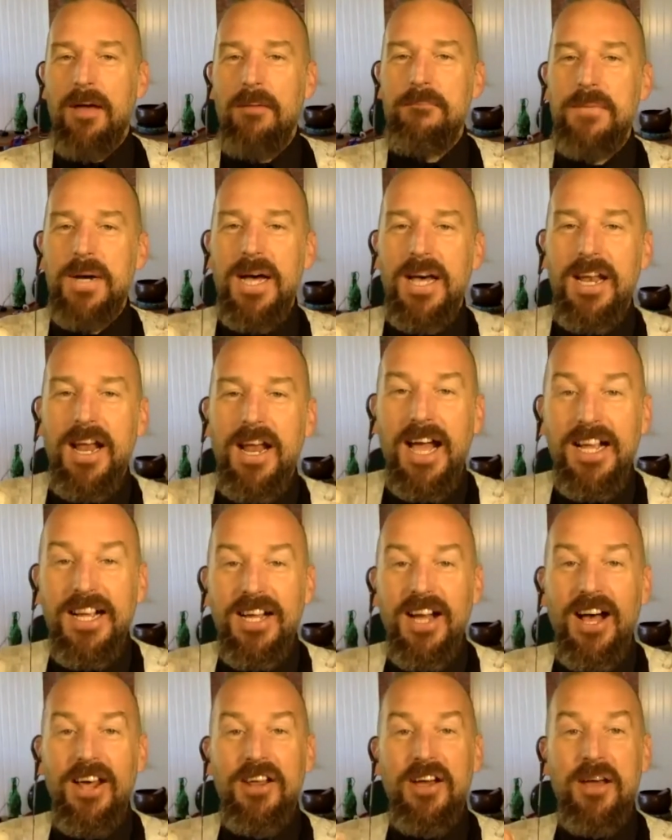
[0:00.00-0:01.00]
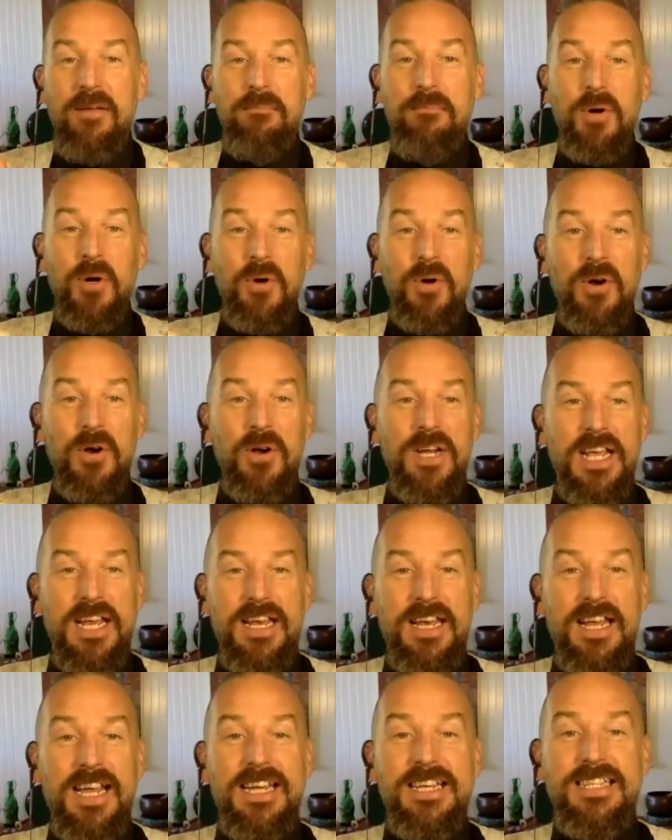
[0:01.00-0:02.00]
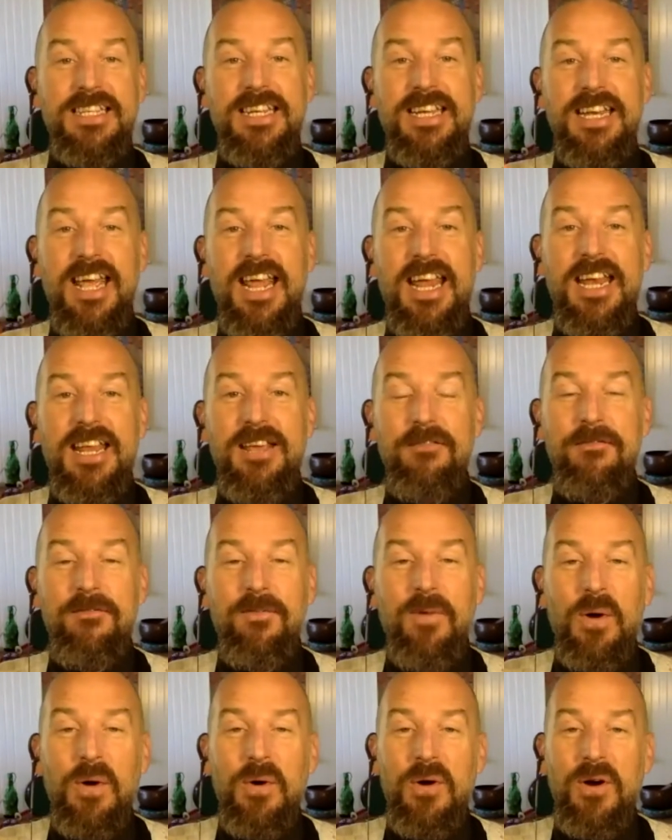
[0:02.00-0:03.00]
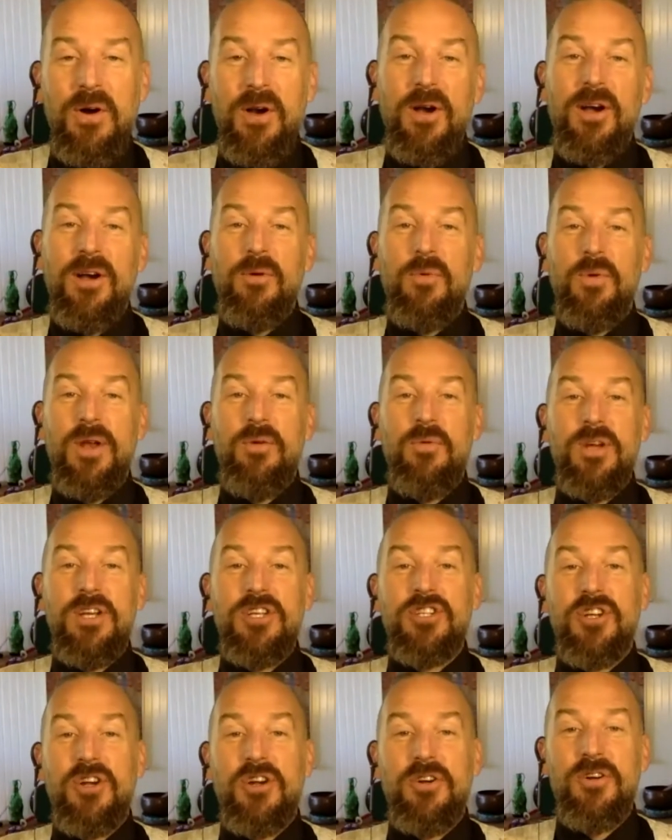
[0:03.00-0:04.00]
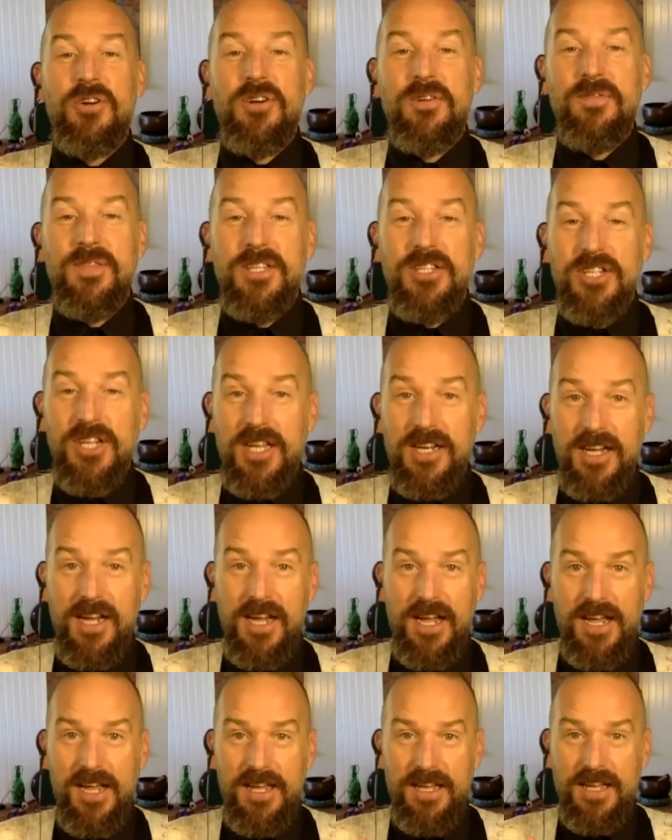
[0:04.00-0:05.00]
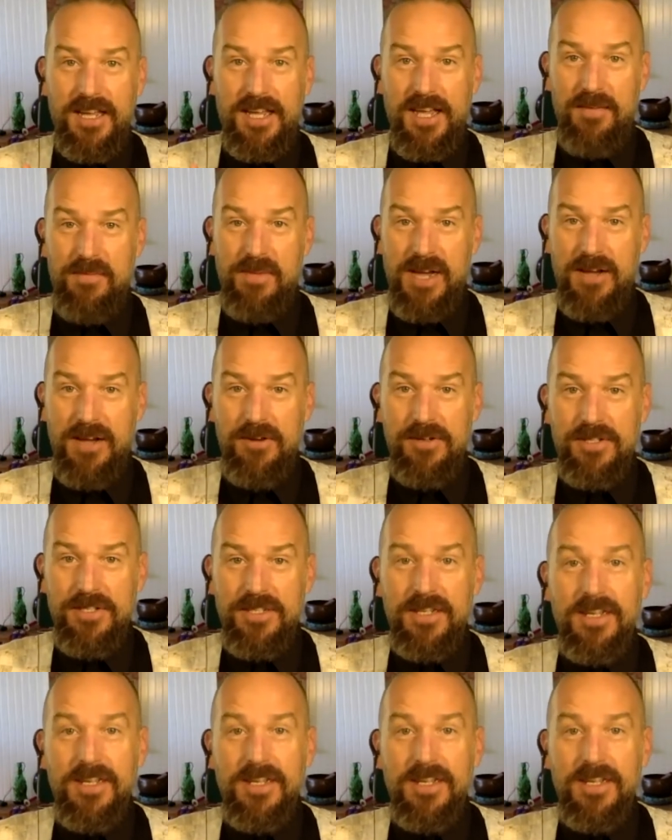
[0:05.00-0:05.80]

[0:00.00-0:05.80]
but I got on board in 1984 when Return of the Jedi came out,